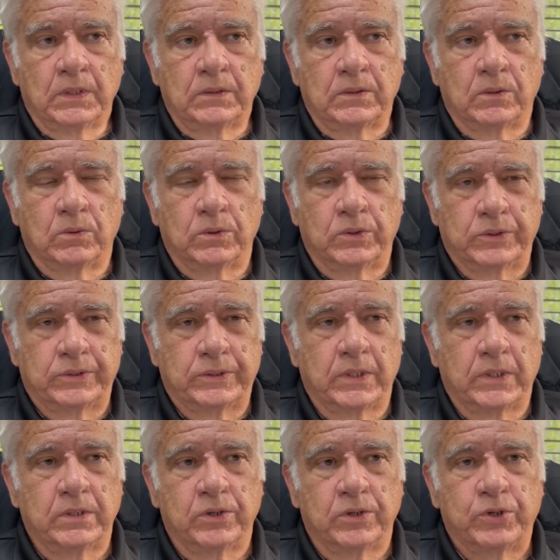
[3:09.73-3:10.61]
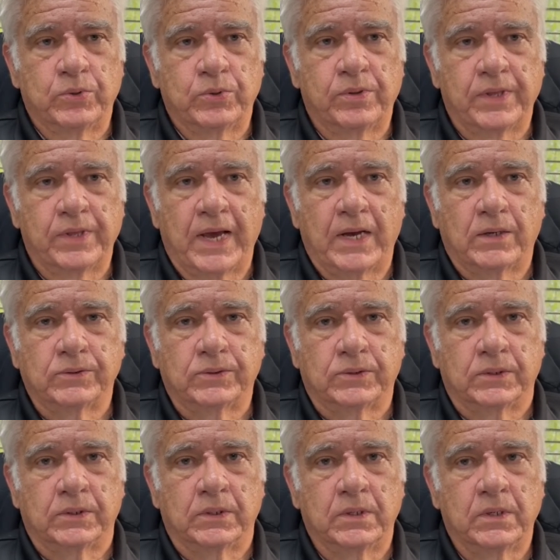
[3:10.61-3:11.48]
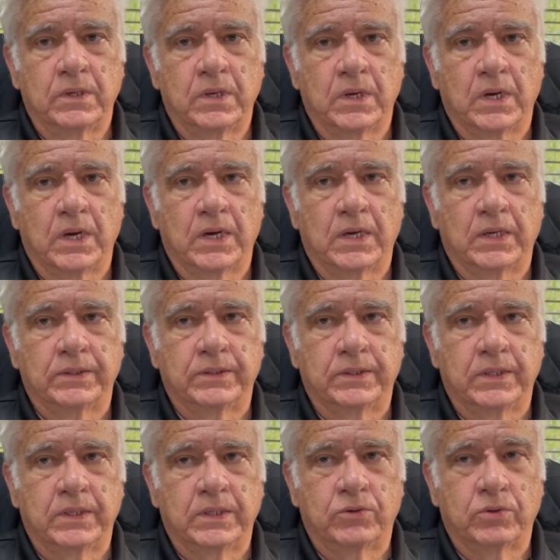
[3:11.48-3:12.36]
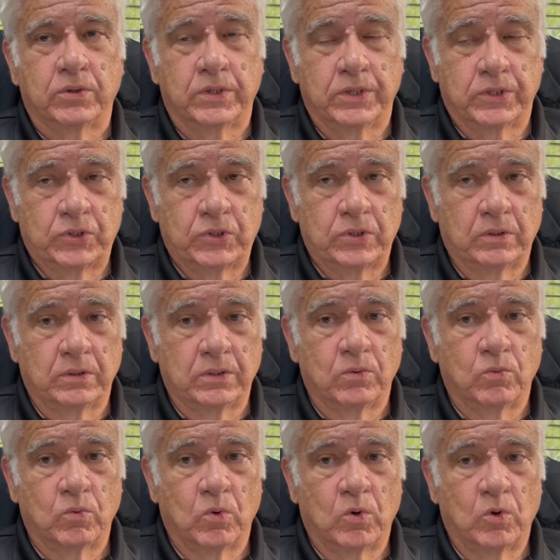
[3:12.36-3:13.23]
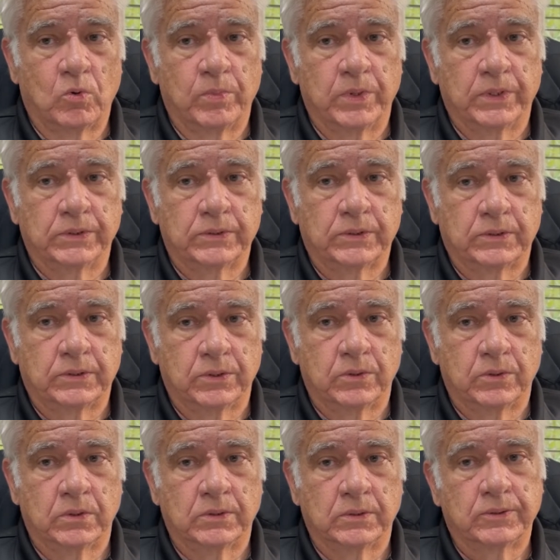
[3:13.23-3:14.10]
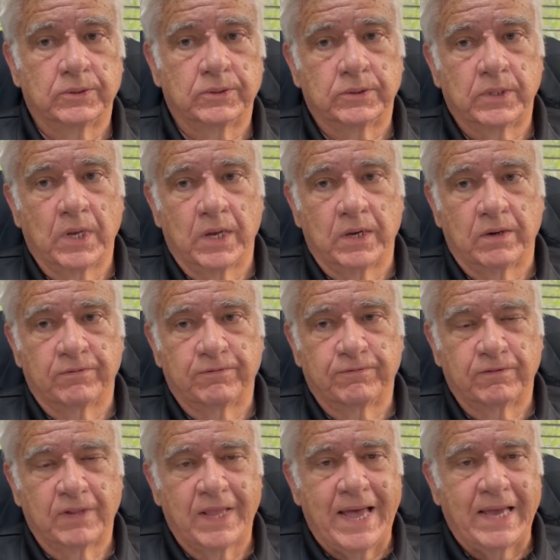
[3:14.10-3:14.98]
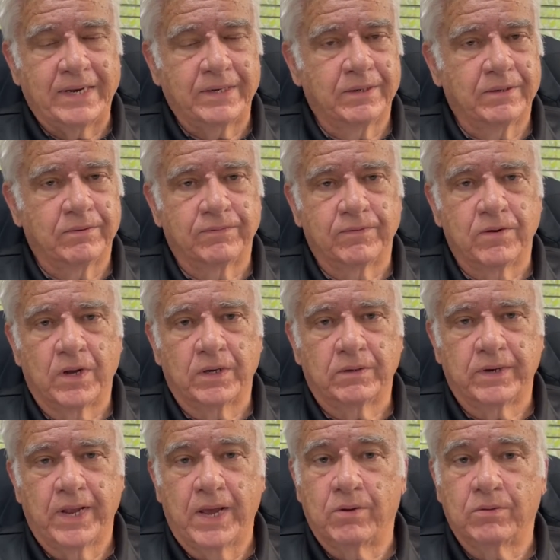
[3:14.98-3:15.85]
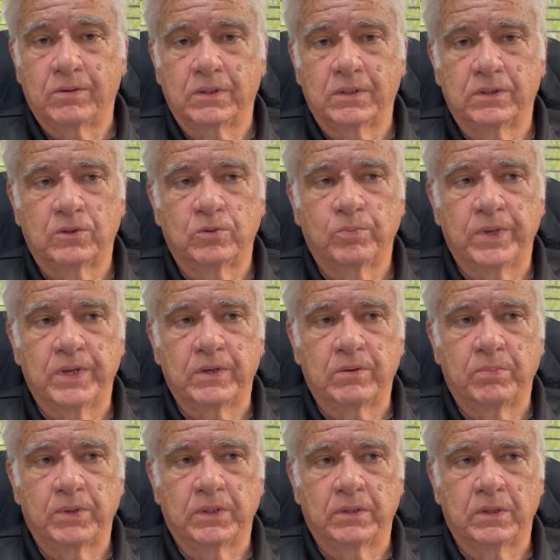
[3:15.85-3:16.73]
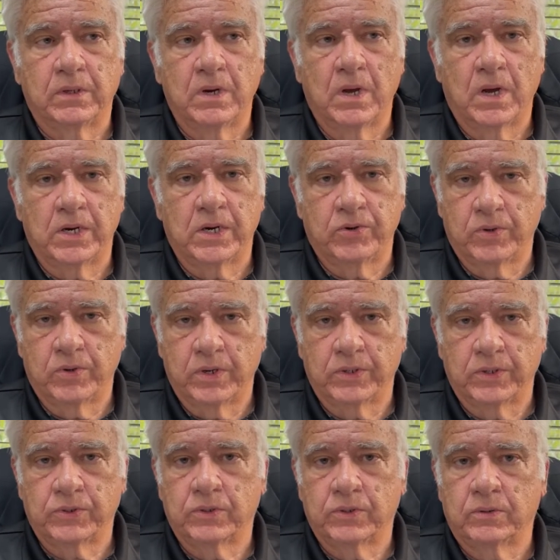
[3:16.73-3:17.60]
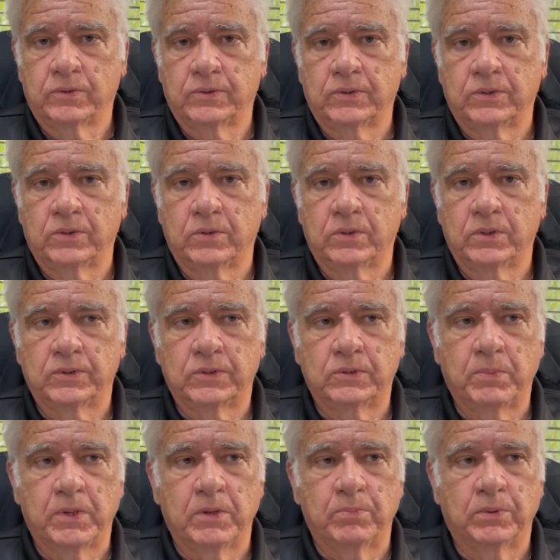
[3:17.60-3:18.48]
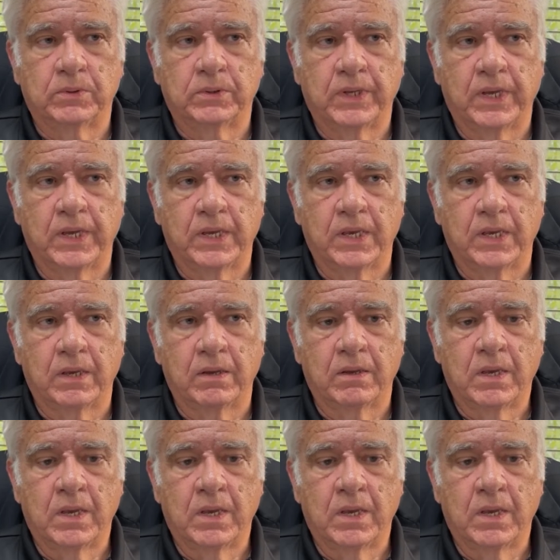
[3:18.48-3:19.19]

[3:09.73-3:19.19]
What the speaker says: So we're just under 2,000. The traditional enrollment students is kind of flat, if not down a little bit, but the non-traditional students, people taking